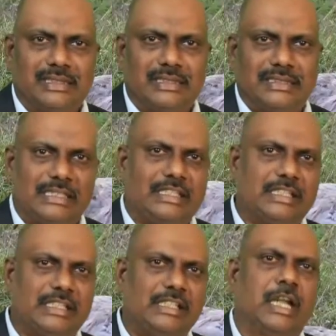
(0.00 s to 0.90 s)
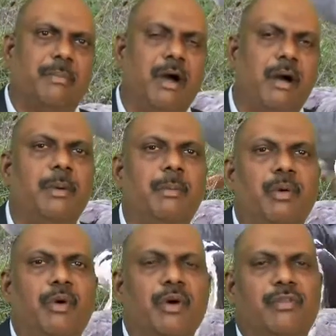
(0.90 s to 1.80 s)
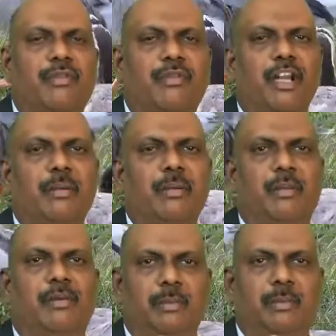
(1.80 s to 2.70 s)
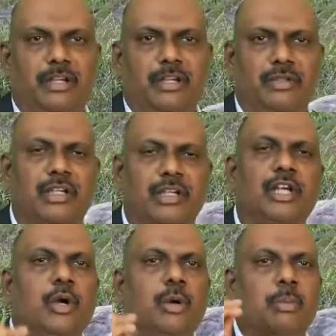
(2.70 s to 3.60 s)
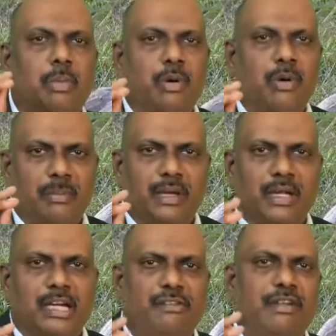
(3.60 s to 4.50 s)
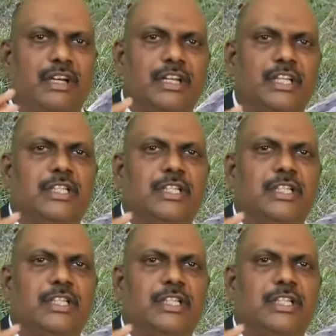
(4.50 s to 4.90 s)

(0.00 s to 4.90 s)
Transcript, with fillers: a result, it can pump more volume of blood so that more blood will reach the